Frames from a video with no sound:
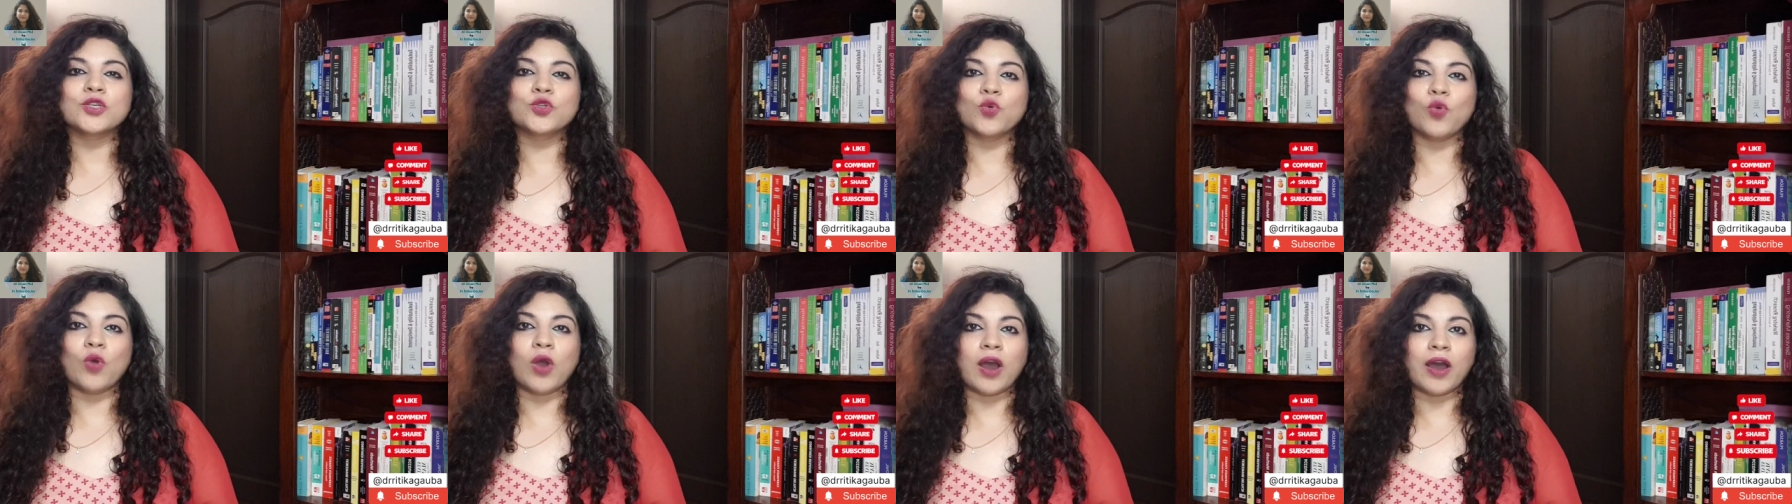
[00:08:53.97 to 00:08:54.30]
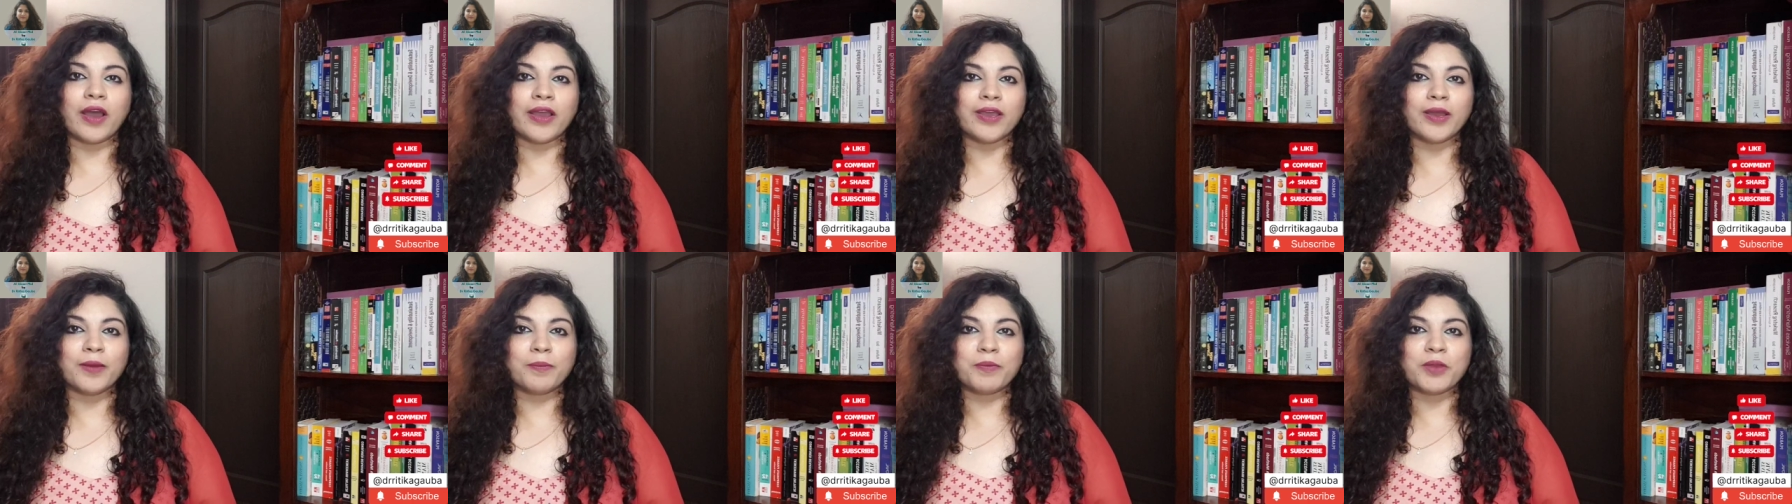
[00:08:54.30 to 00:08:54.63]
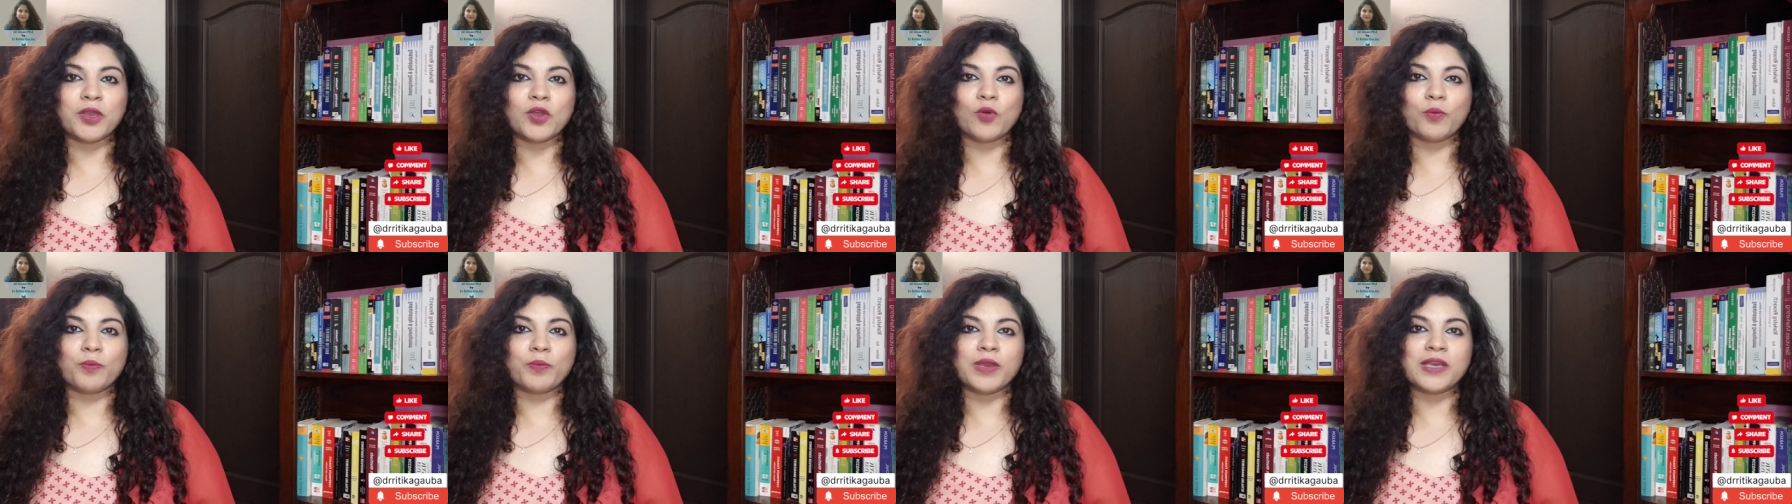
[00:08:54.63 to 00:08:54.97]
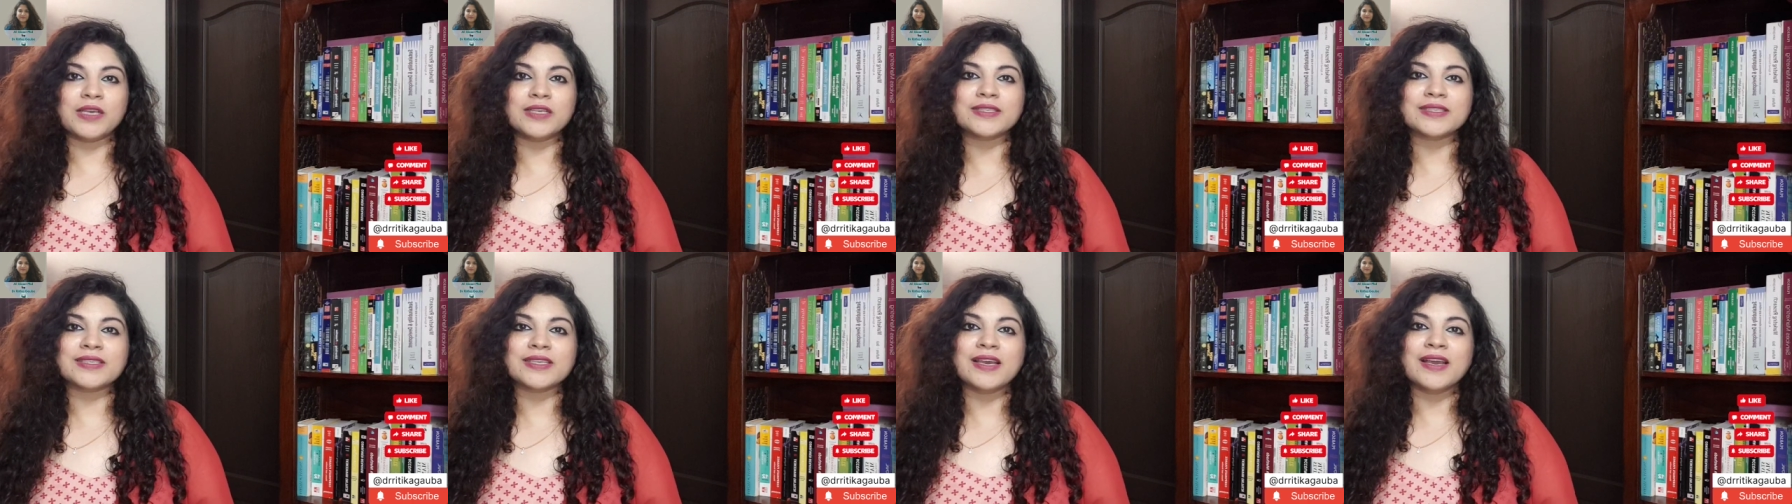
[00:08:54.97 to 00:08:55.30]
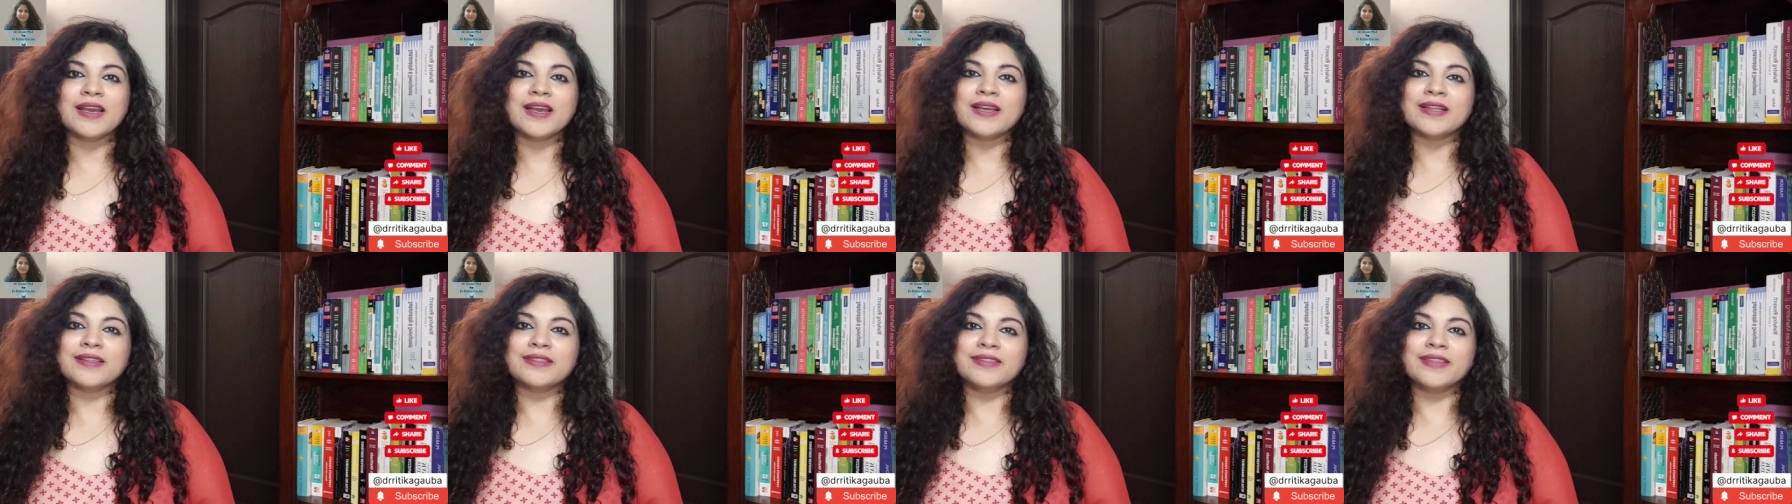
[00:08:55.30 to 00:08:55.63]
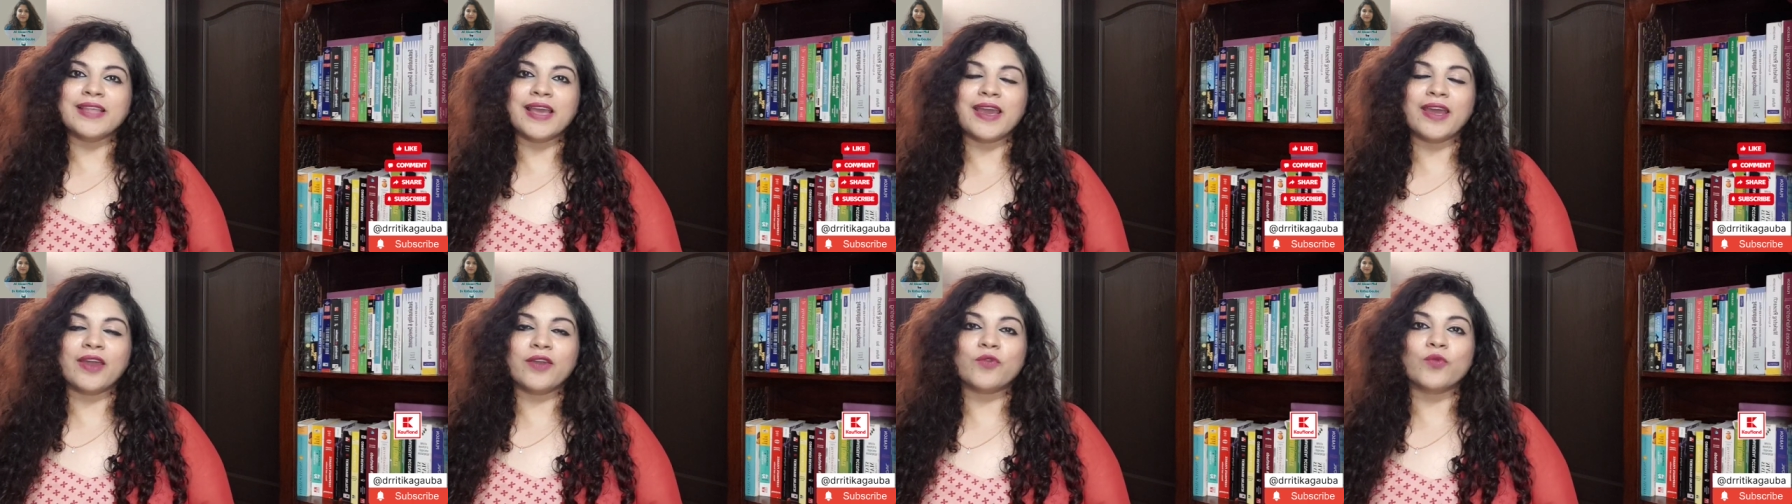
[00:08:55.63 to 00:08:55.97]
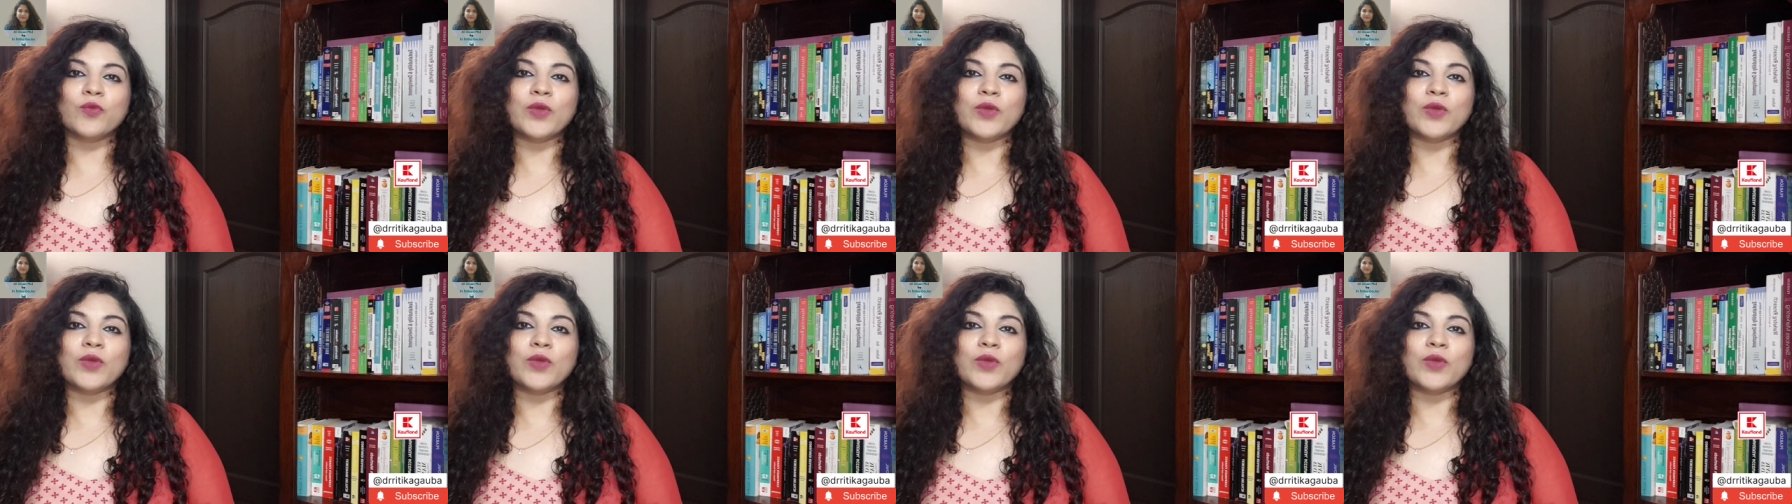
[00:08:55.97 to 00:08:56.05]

to hire POPs, their